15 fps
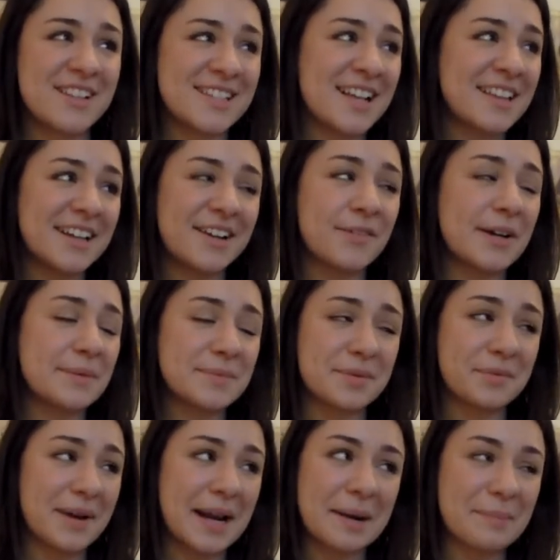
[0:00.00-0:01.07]
It's not like going up to
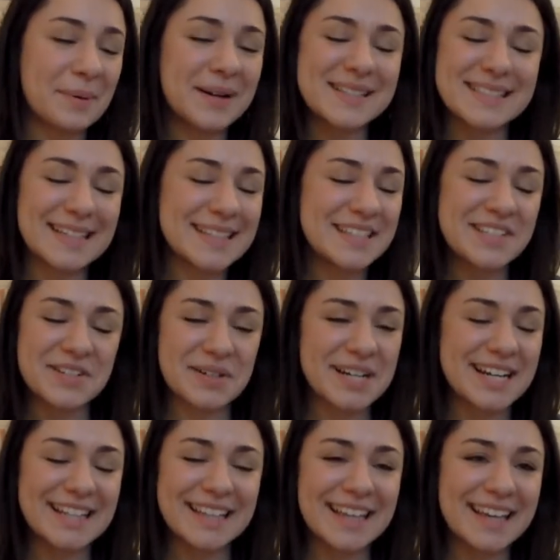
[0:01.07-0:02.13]
a random person on the street.
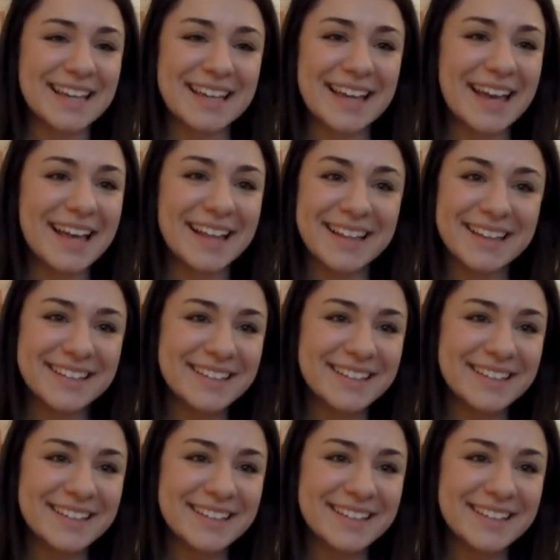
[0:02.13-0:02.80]
Yeah. Like, yeah.